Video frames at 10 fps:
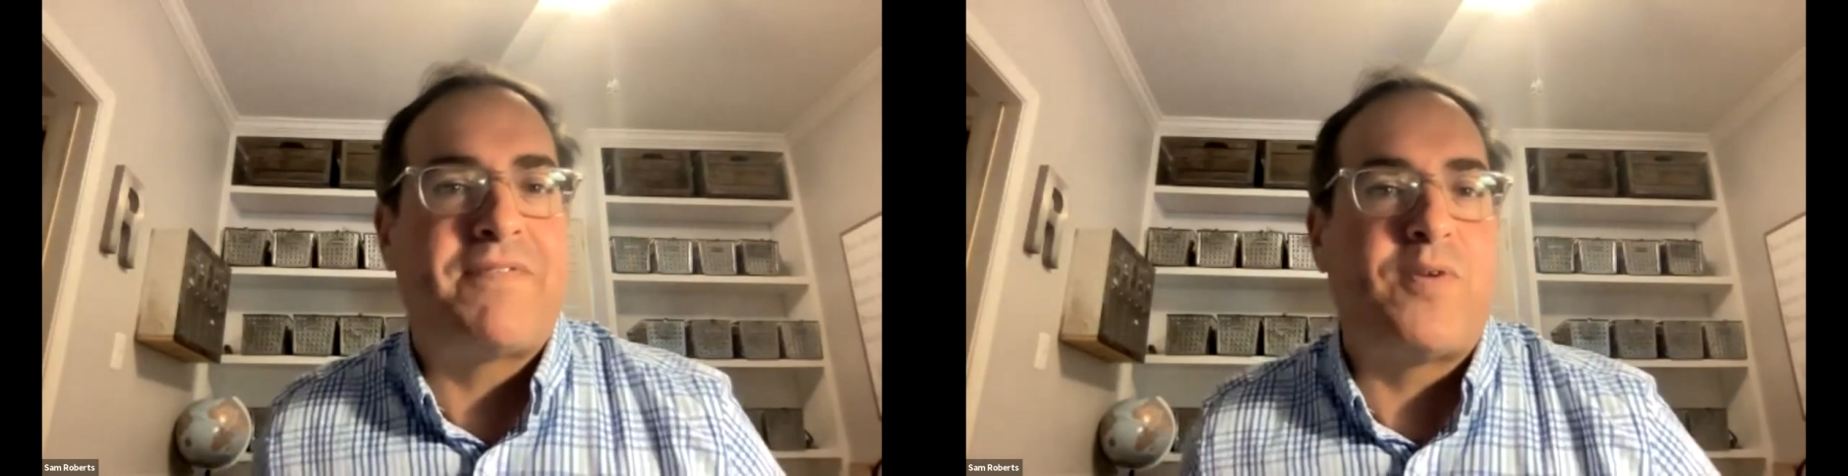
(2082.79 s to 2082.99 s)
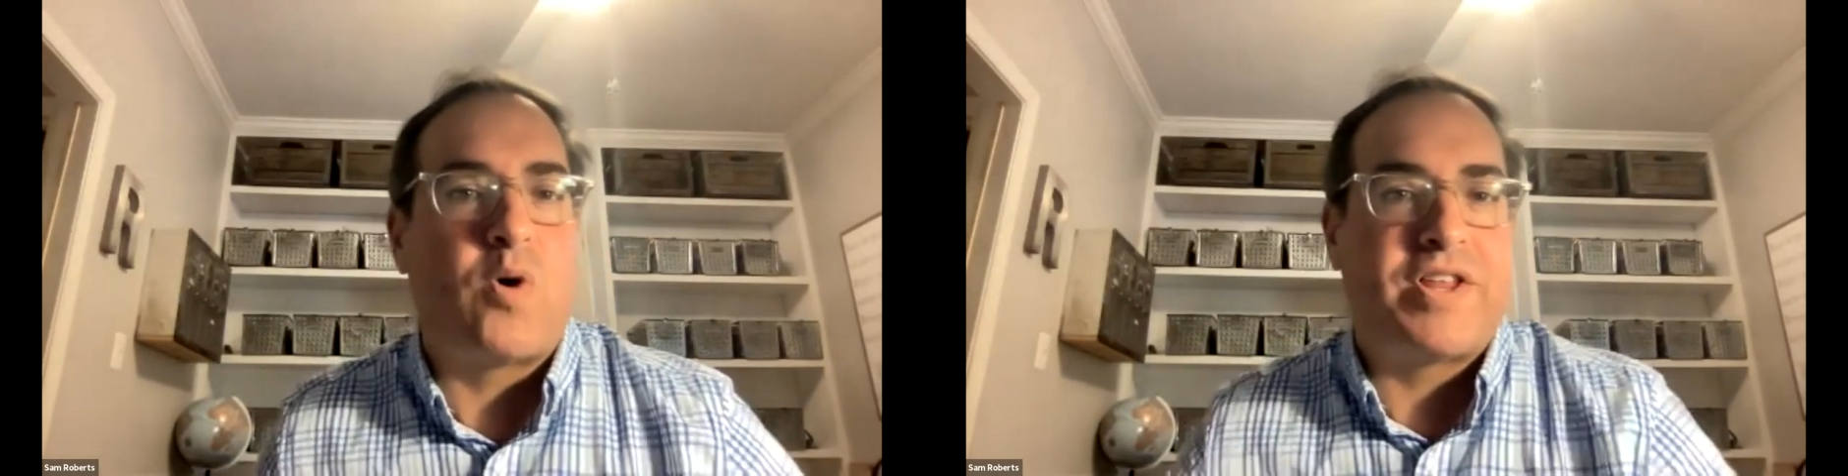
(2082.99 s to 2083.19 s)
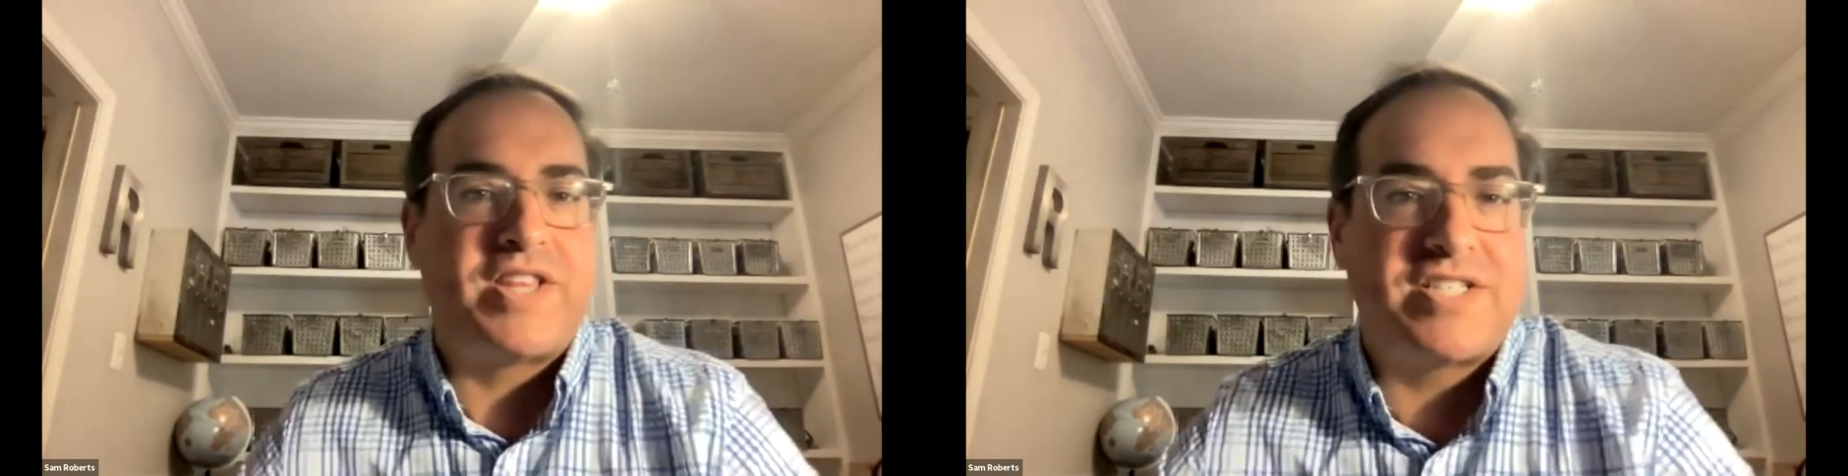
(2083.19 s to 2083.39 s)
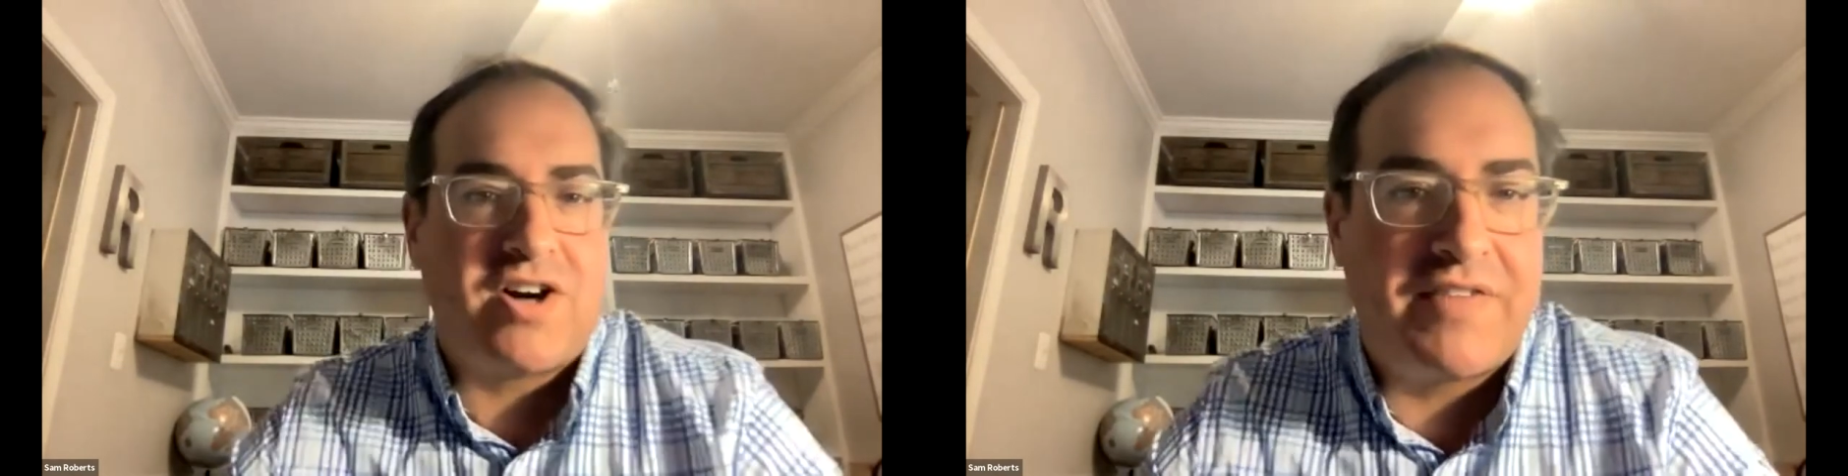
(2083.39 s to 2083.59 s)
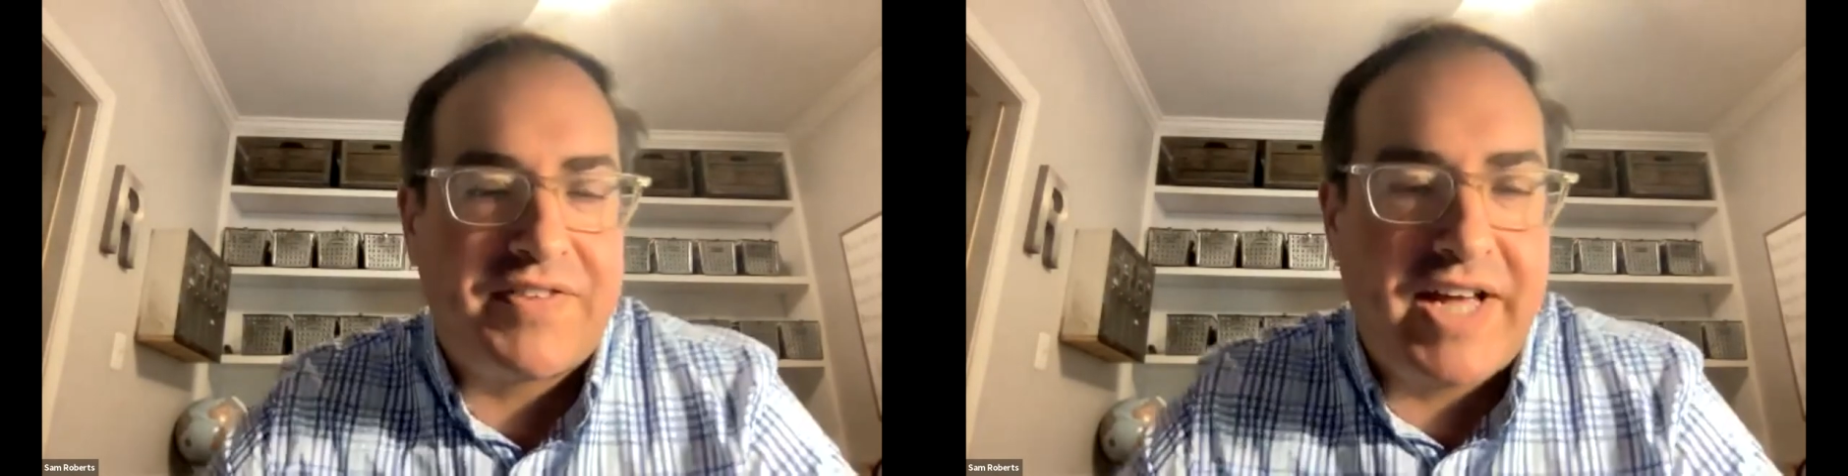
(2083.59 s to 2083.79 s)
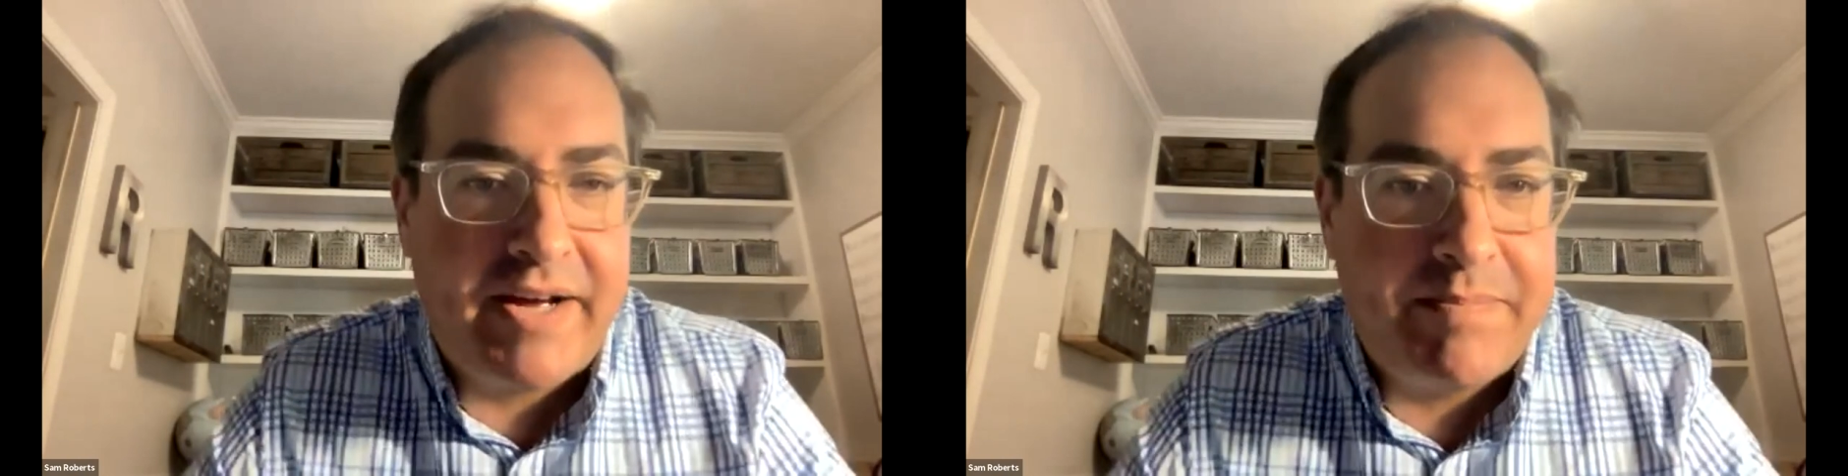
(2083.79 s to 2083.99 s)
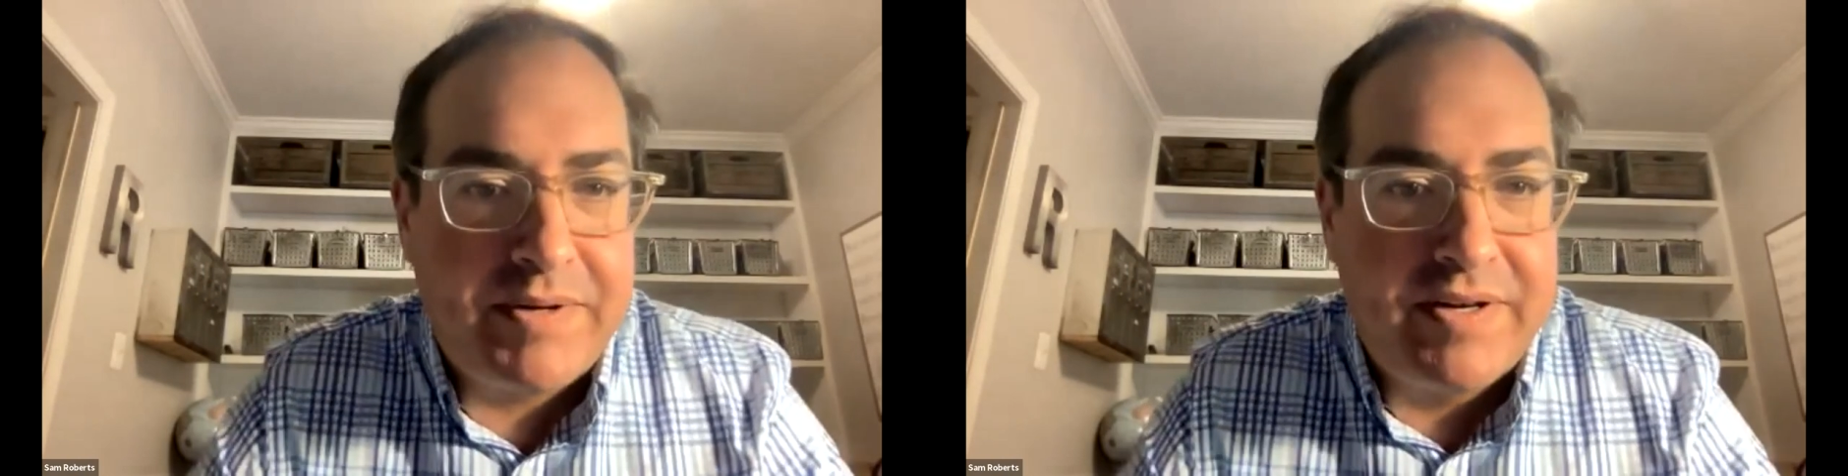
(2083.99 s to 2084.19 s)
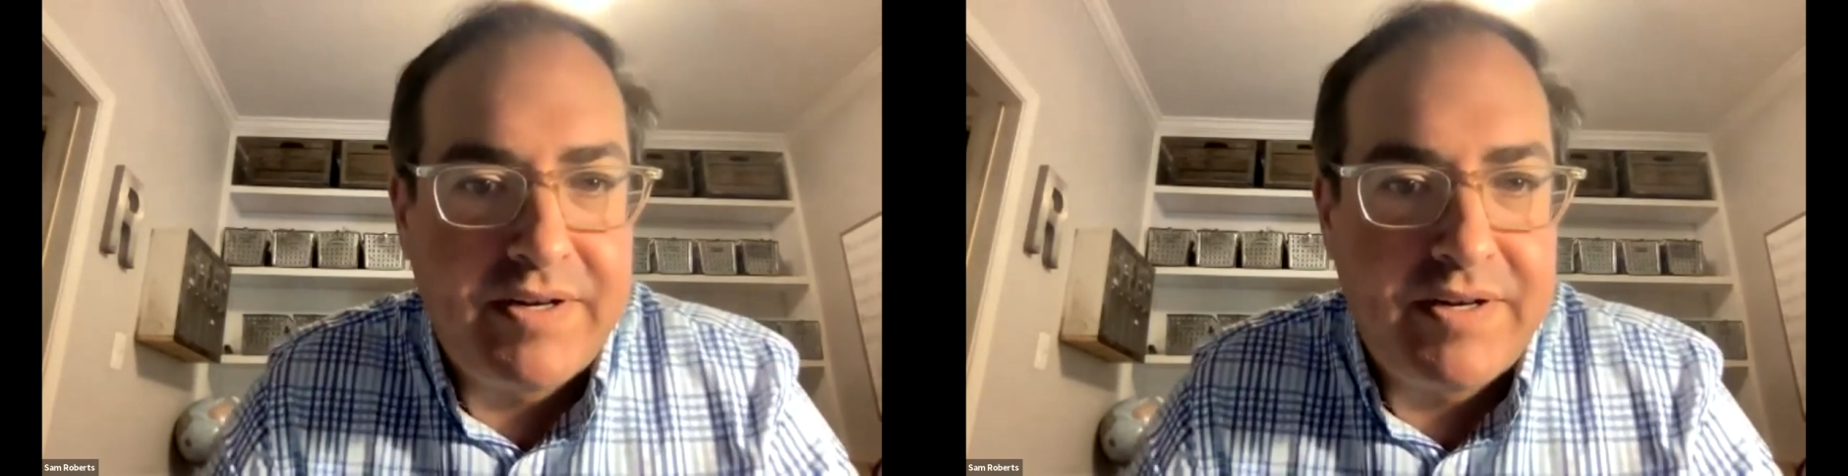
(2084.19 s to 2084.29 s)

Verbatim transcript: before the start of camp?